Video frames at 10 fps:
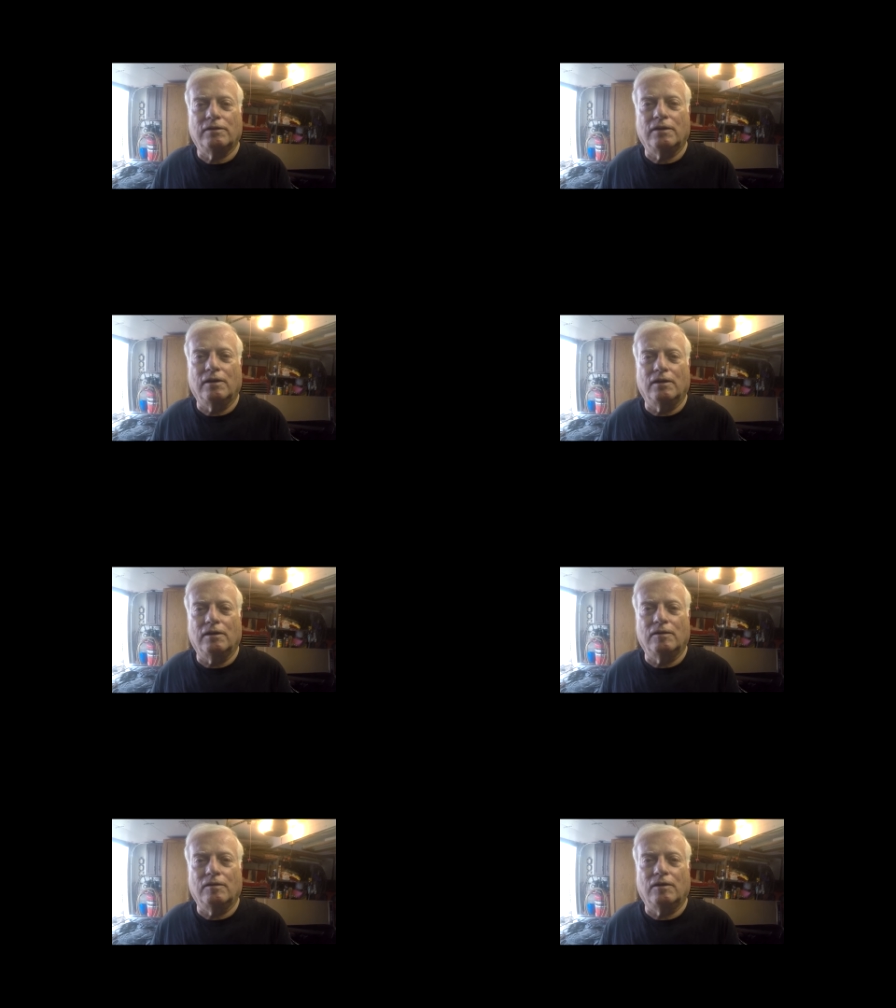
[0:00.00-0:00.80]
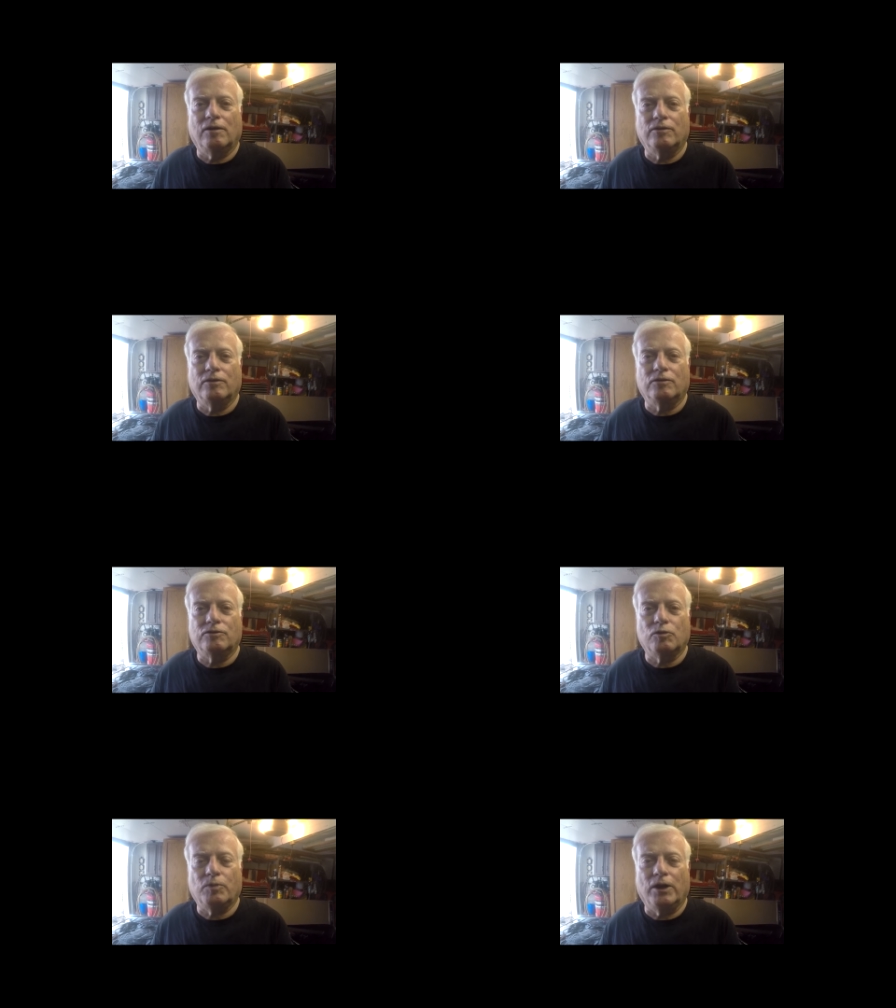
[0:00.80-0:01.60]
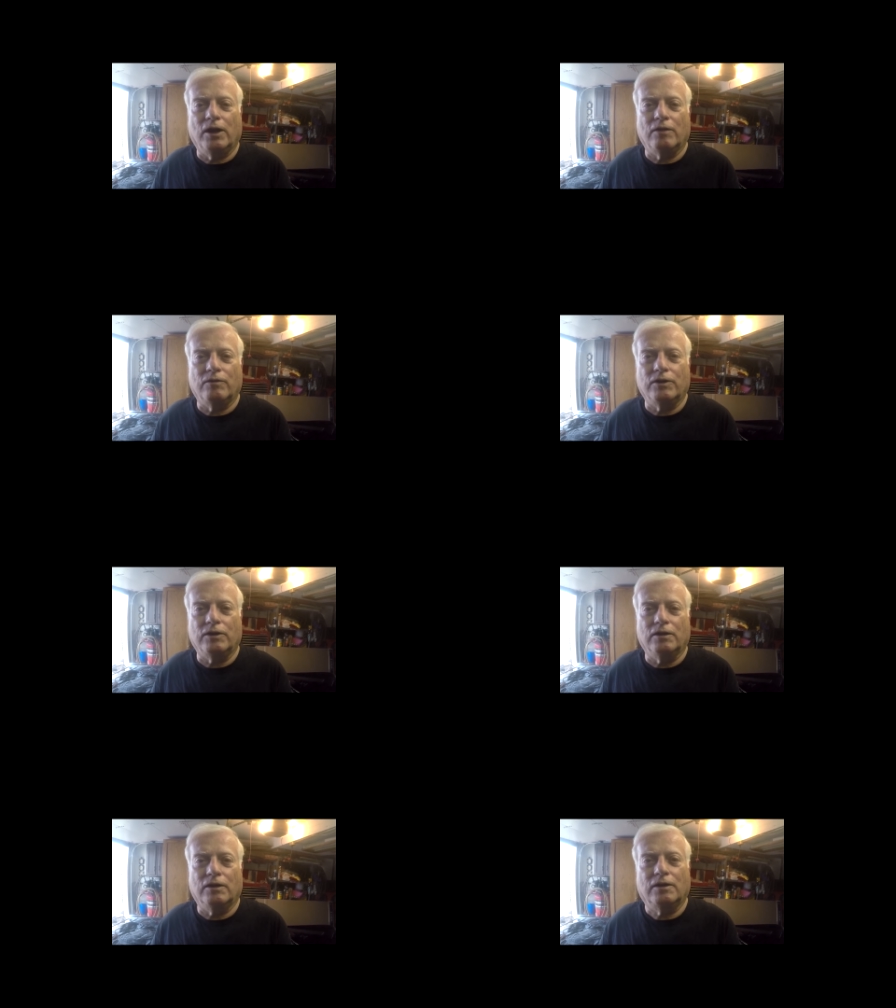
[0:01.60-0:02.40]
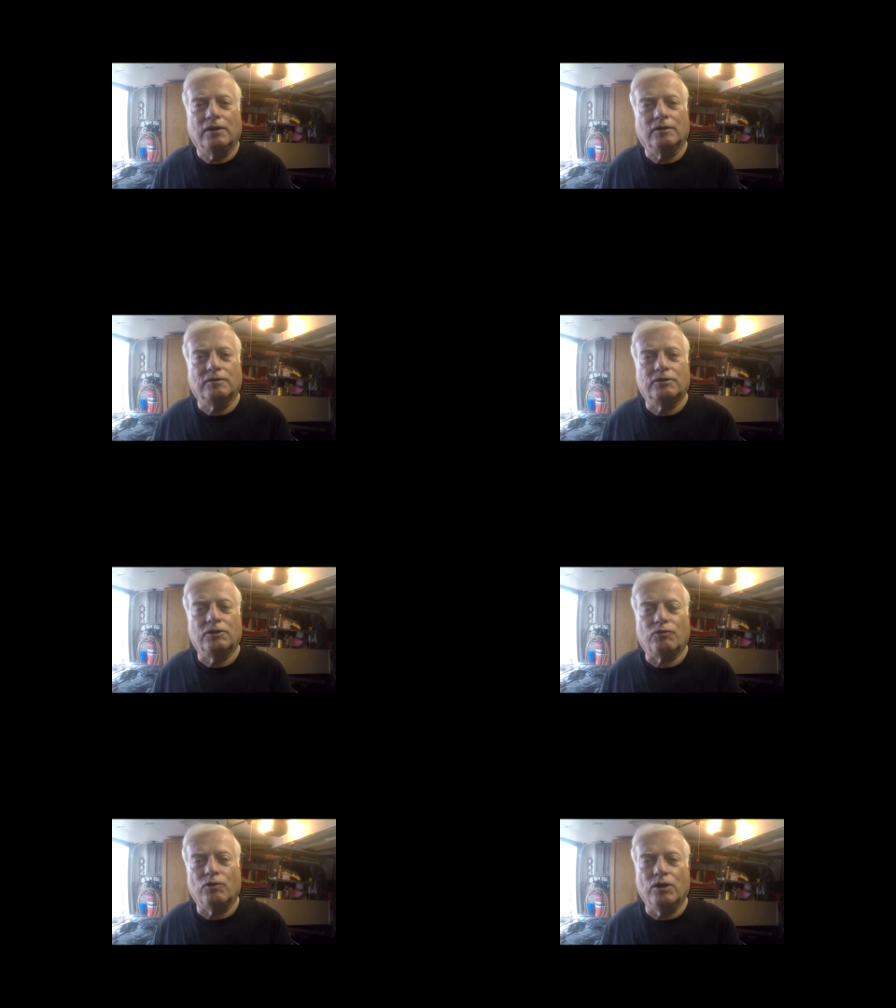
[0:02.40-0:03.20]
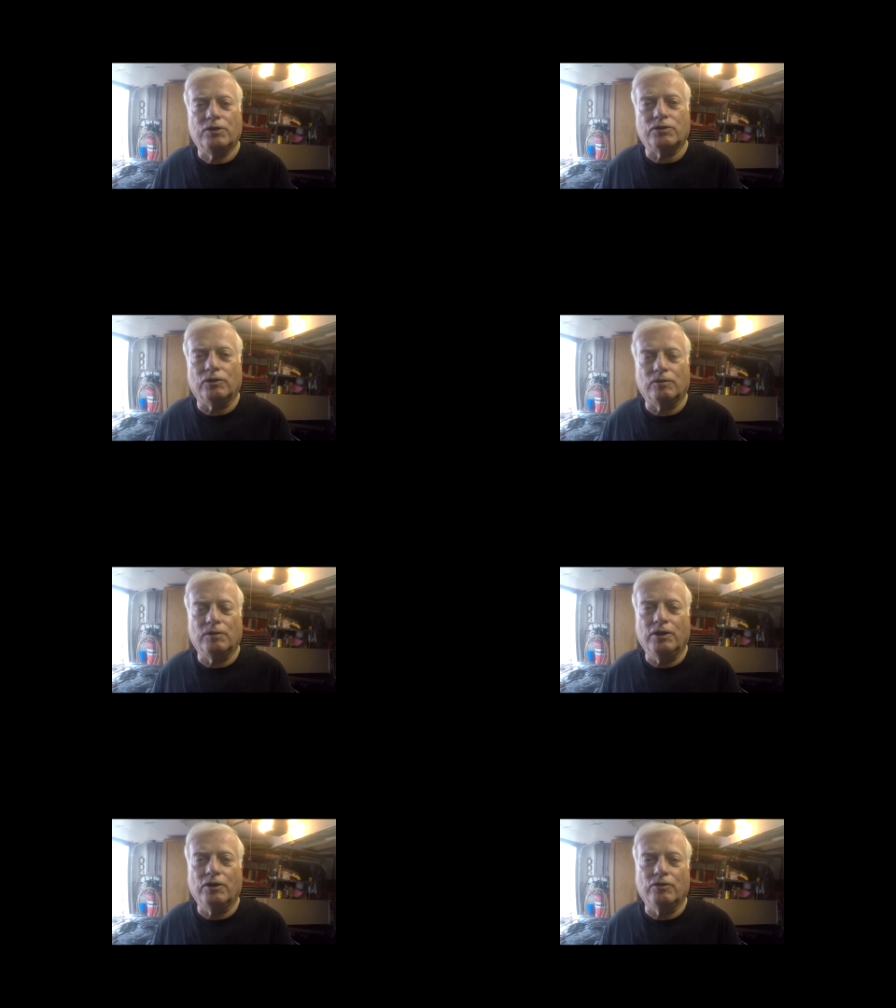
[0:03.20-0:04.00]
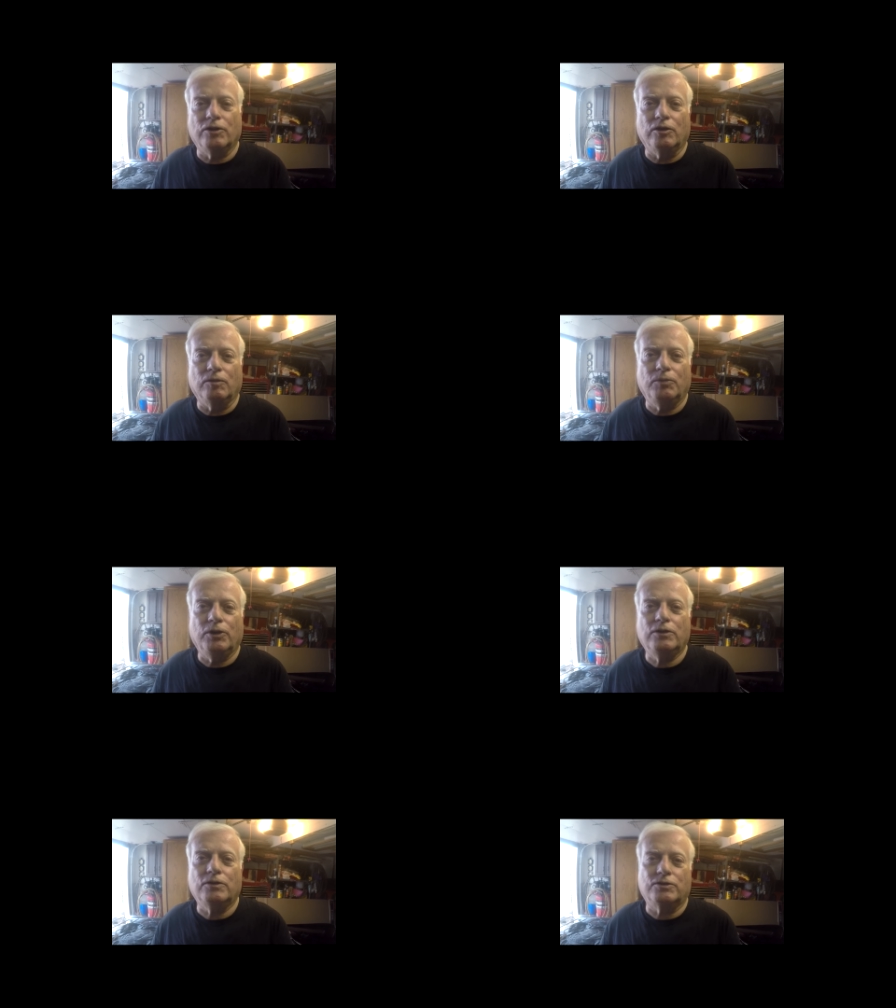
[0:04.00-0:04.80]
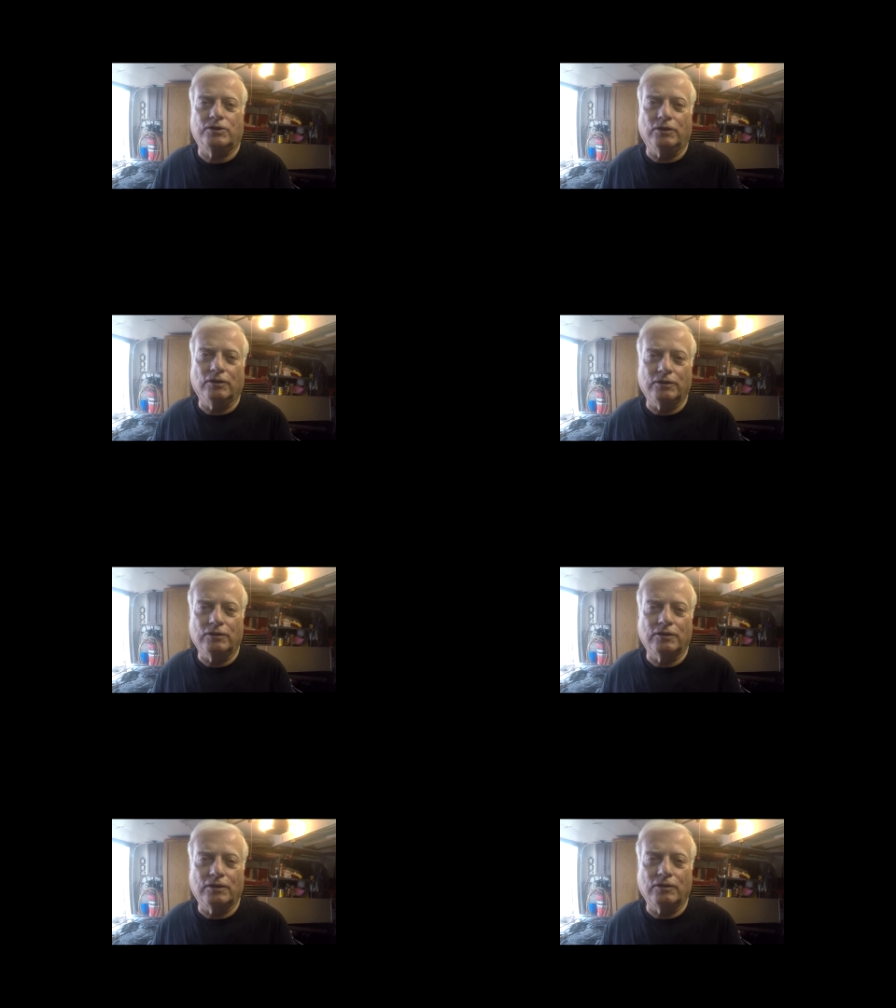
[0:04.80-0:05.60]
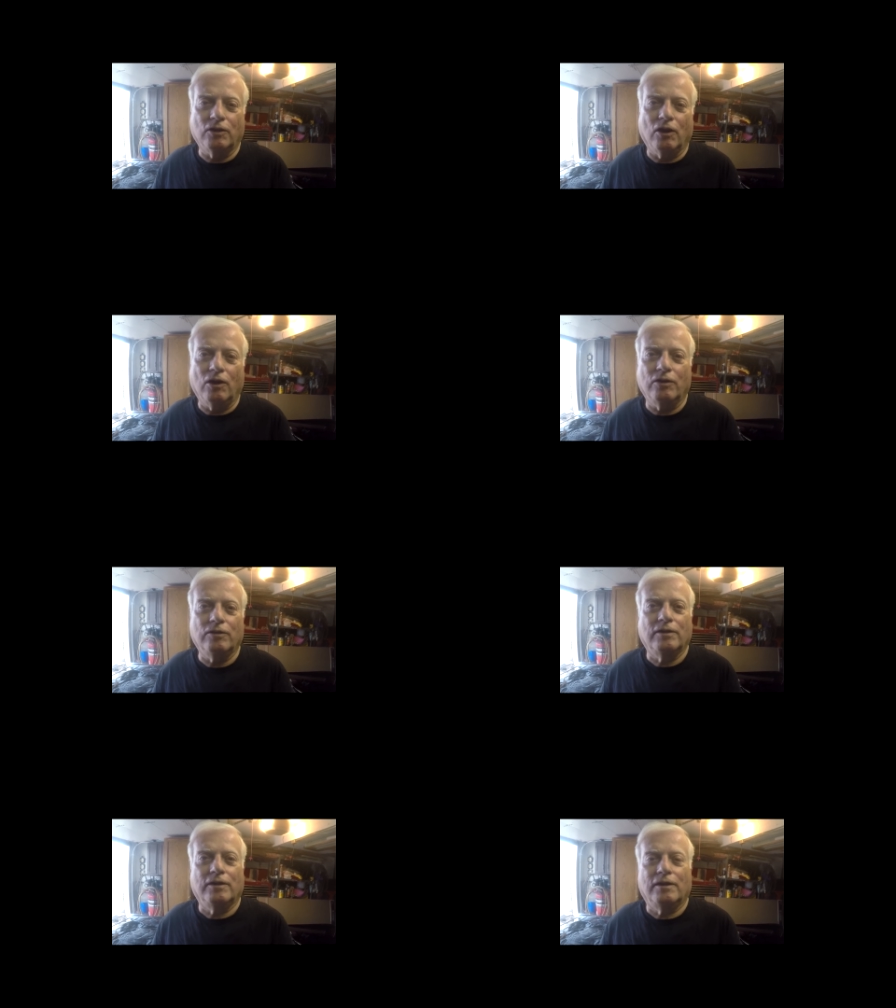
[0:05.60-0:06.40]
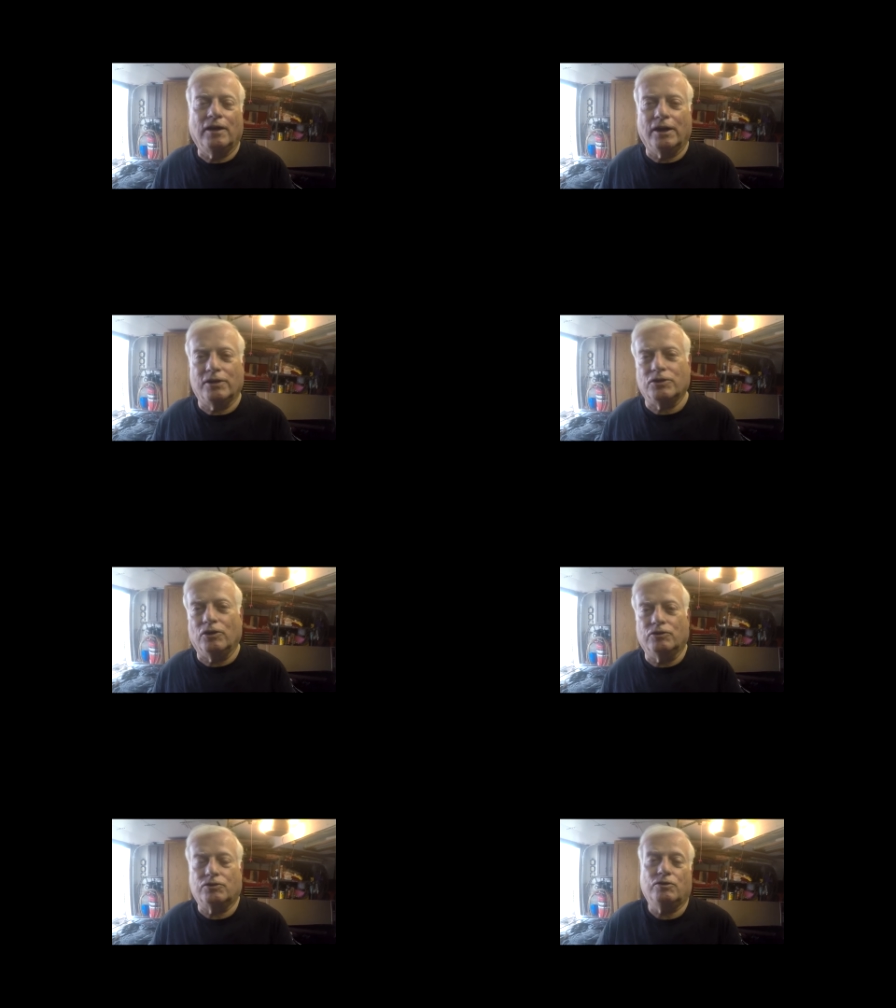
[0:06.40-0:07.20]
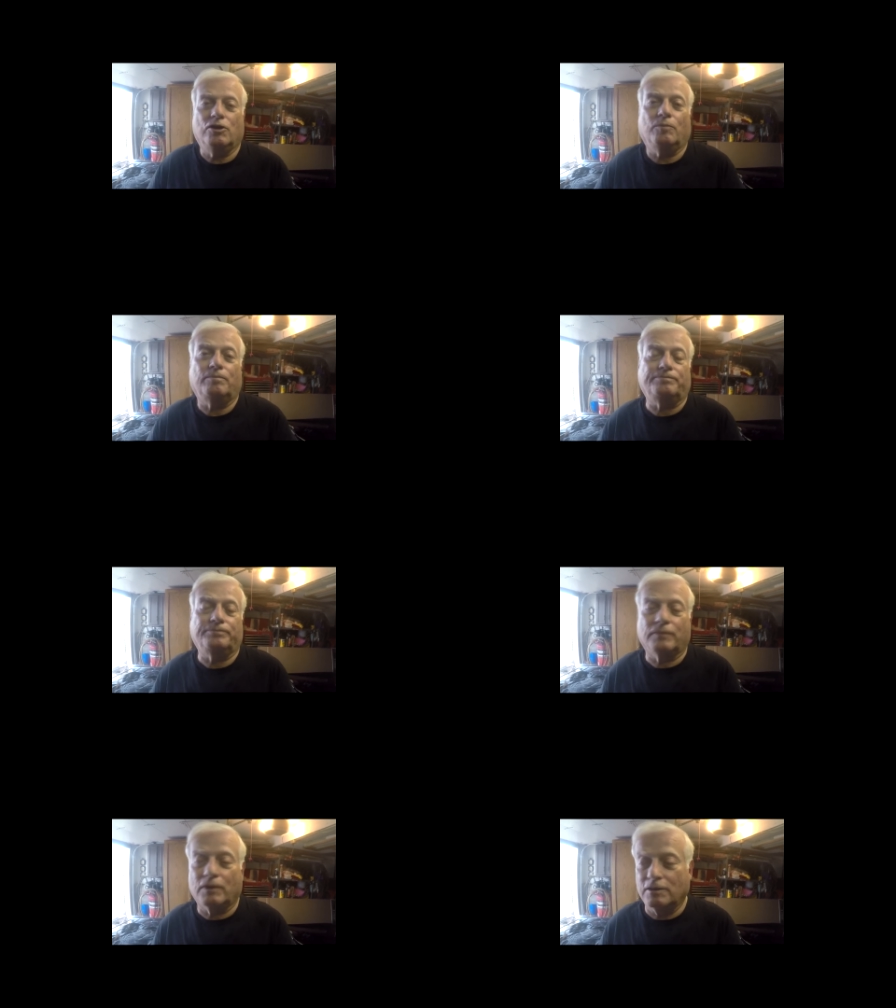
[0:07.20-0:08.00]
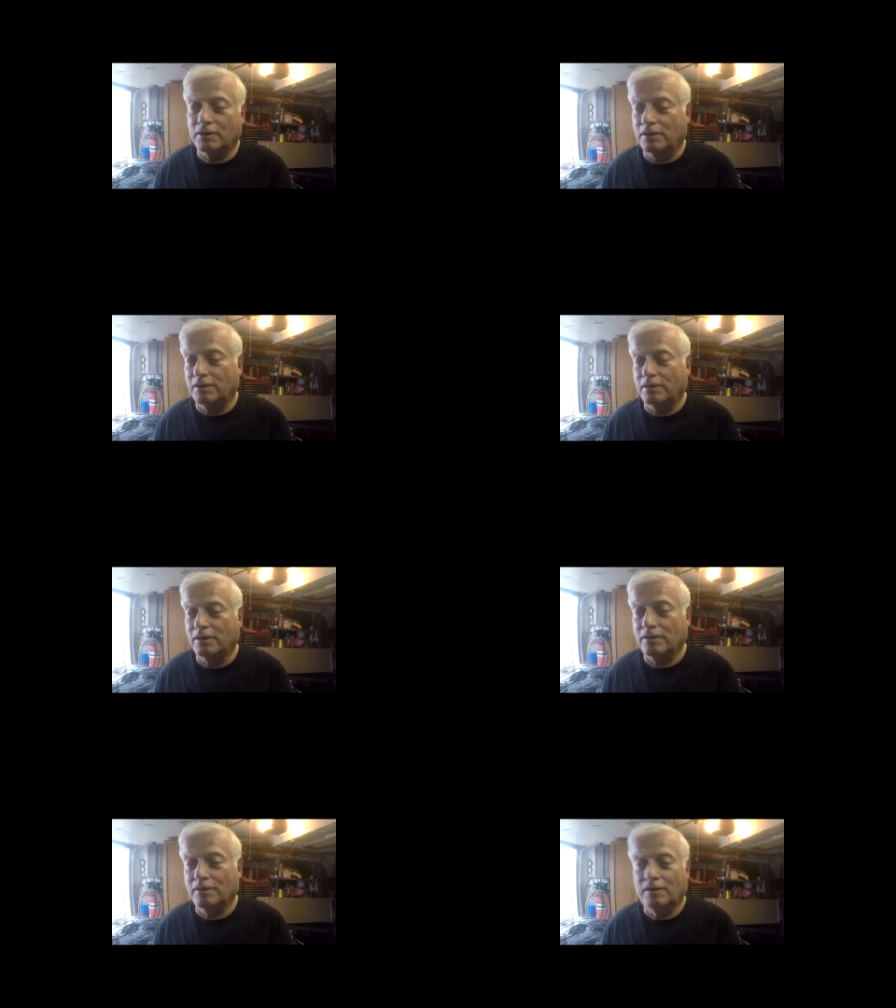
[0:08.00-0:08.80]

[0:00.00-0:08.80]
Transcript: dripping out of the differential. And here the pinion seal had gone, I guess, on our trip. And